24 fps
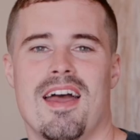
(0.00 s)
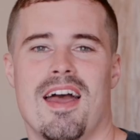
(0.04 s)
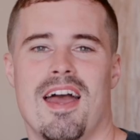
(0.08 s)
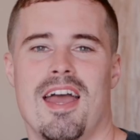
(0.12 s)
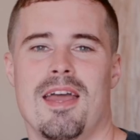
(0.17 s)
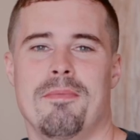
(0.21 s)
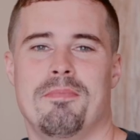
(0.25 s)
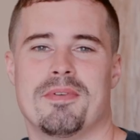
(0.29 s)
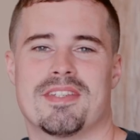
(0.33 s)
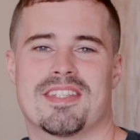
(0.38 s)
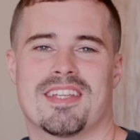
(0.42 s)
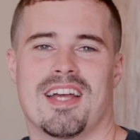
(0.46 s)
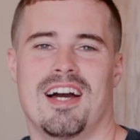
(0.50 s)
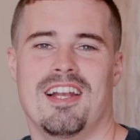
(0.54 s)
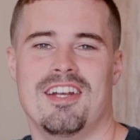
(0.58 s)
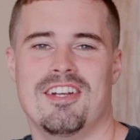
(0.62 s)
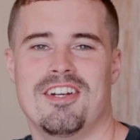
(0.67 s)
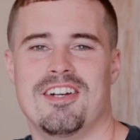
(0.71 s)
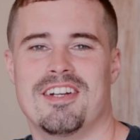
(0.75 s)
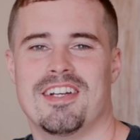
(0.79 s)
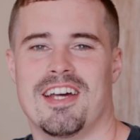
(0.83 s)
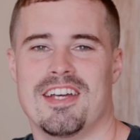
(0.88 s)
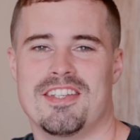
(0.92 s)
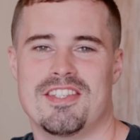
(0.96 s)
Hey Pascal
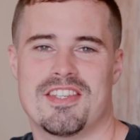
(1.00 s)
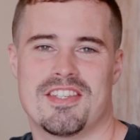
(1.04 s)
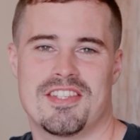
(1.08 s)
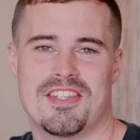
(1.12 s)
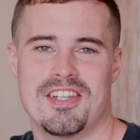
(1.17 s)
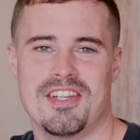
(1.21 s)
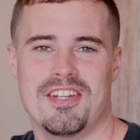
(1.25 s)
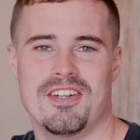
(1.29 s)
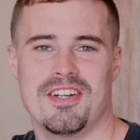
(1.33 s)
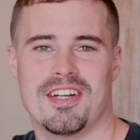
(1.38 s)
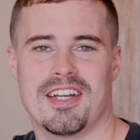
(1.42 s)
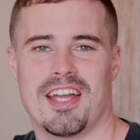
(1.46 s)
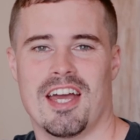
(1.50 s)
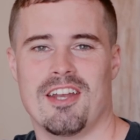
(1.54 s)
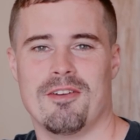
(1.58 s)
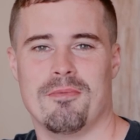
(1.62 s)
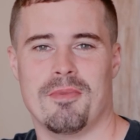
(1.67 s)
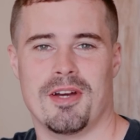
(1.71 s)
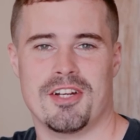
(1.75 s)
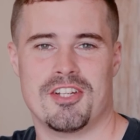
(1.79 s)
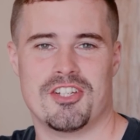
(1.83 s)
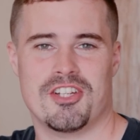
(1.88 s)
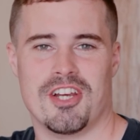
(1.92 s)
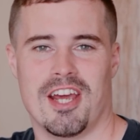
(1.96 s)
here, nice to see you again
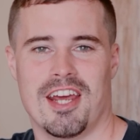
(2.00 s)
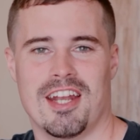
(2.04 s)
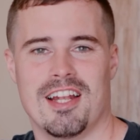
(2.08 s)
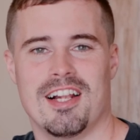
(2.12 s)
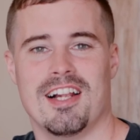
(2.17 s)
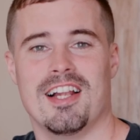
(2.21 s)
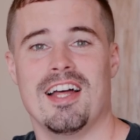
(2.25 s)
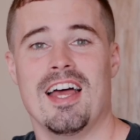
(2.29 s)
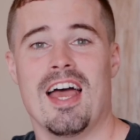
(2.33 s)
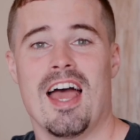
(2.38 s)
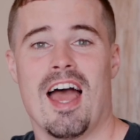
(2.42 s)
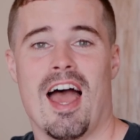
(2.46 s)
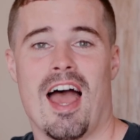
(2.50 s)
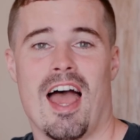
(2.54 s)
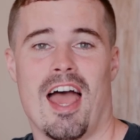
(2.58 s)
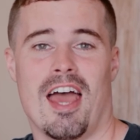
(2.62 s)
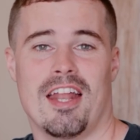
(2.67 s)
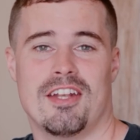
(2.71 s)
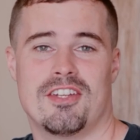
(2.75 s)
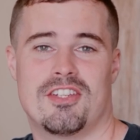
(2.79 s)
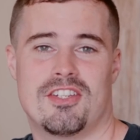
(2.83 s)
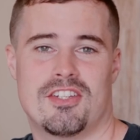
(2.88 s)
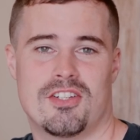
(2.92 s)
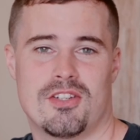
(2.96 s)
on my channel
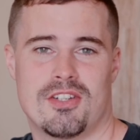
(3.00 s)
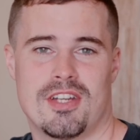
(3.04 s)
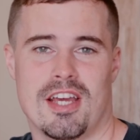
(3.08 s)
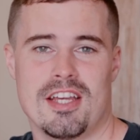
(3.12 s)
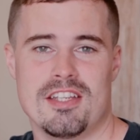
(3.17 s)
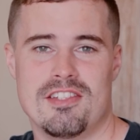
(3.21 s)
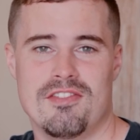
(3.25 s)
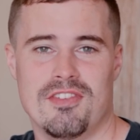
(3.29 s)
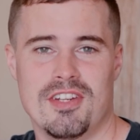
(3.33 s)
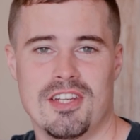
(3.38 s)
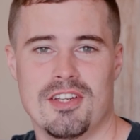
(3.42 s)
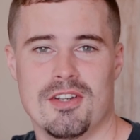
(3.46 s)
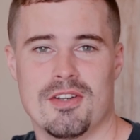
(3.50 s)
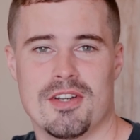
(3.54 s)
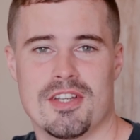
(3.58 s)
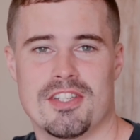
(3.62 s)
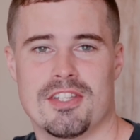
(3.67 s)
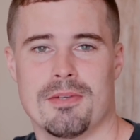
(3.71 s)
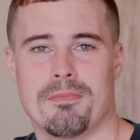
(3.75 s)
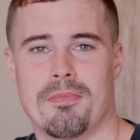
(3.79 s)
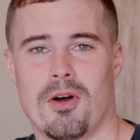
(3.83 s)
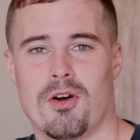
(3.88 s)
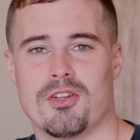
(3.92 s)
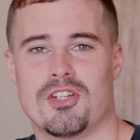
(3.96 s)
and today's video
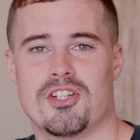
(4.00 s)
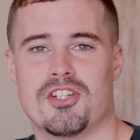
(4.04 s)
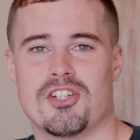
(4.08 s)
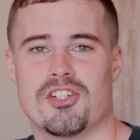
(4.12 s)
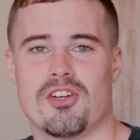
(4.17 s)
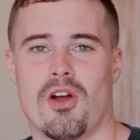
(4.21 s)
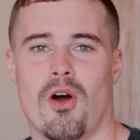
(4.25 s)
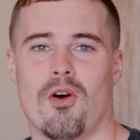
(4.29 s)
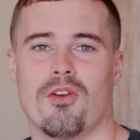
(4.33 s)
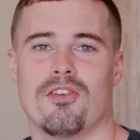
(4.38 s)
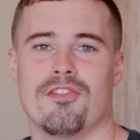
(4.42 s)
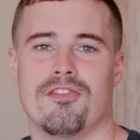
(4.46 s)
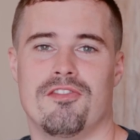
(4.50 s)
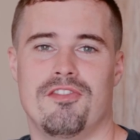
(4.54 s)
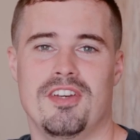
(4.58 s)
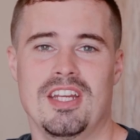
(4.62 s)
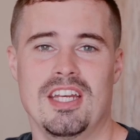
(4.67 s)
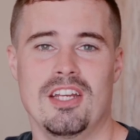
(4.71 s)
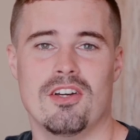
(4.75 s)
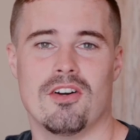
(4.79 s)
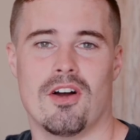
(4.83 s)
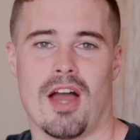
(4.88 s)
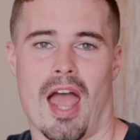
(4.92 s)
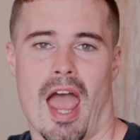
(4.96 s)
is about drone
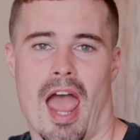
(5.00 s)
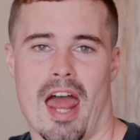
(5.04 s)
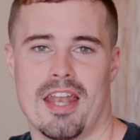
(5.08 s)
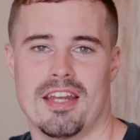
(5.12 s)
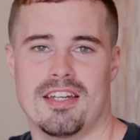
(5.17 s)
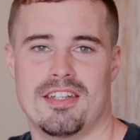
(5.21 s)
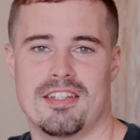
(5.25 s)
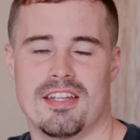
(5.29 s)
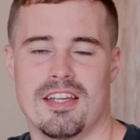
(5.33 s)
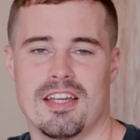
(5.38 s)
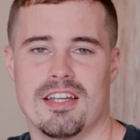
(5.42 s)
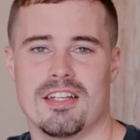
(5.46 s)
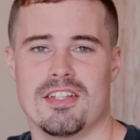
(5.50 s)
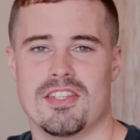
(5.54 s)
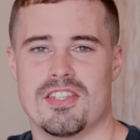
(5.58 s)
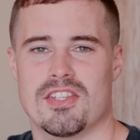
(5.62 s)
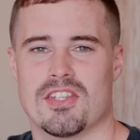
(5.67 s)
video editing.